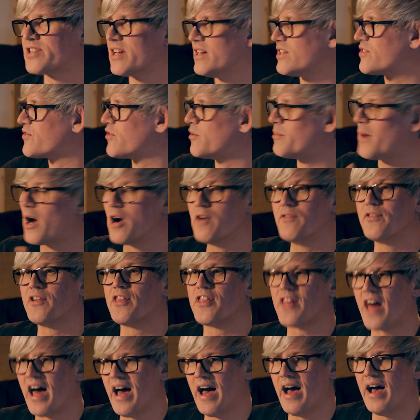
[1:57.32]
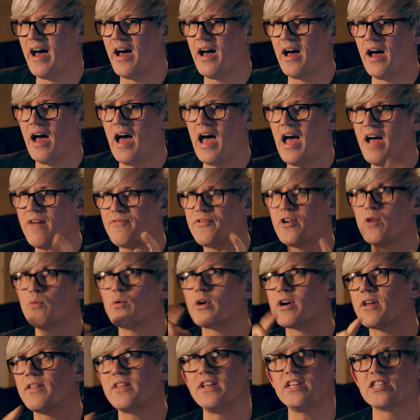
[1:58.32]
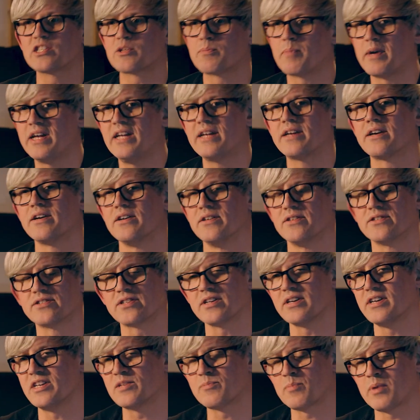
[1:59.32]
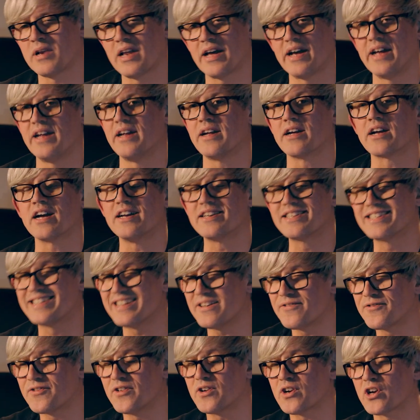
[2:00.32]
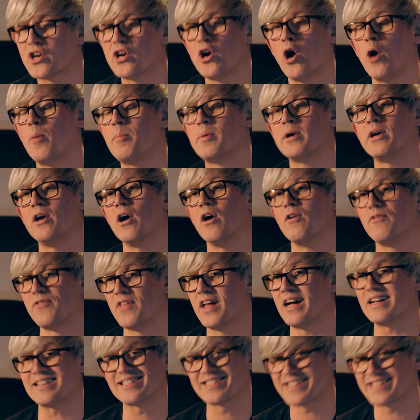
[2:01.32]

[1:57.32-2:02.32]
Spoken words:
say it's from over there, every one of these speakers is playing a different copy of that